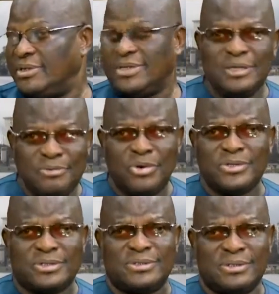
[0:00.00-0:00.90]
He
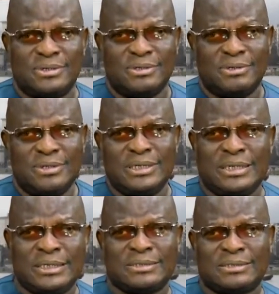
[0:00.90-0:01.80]
was in
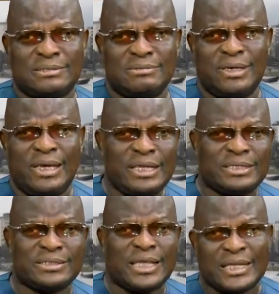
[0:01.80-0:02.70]
his
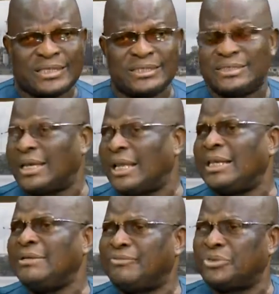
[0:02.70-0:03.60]
late 30s and
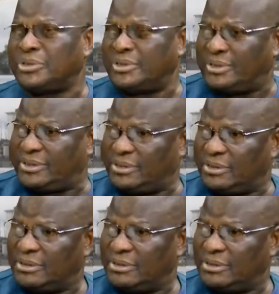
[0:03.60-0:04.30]
early 40s.